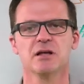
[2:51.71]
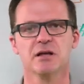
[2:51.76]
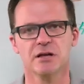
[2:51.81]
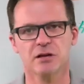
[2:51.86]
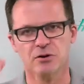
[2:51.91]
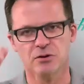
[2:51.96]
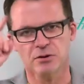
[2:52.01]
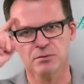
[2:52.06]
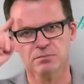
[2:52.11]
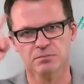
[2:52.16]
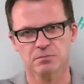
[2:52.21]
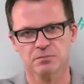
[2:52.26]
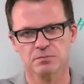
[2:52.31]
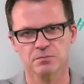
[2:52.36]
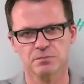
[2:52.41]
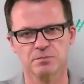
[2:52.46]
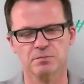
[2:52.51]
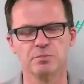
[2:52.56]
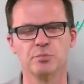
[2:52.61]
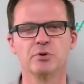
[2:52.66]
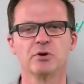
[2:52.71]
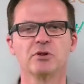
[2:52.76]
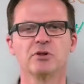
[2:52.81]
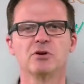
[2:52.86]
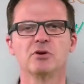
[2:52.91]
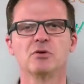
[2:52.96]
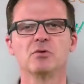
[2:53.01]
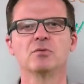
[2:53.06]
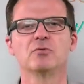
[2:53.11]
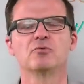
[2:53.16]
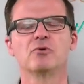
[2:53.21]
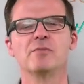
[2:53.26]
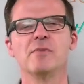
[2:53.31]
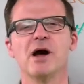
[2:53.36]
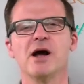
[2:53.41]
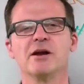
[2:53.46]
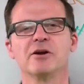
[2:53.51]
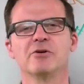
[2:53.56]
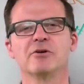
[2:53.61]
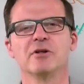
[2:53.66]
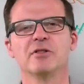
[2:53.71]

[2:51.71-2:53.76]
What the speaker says: It'll put a little reminder